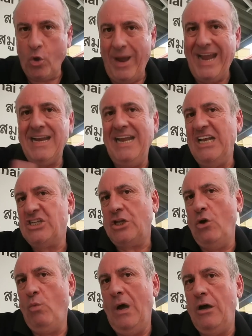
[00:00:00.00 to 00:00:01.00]
Quickly, let's
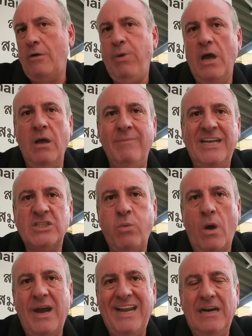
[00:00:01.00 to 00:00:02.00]
do work permits.
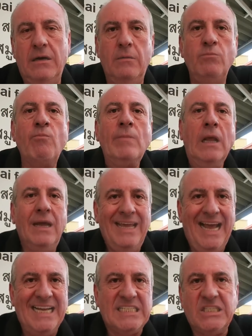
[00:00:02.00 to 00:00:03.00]
Why not?
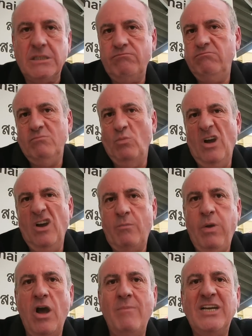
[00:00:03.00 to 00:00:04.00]
Yes, work
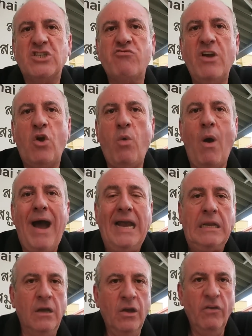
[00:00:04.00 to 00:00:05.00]
permits required.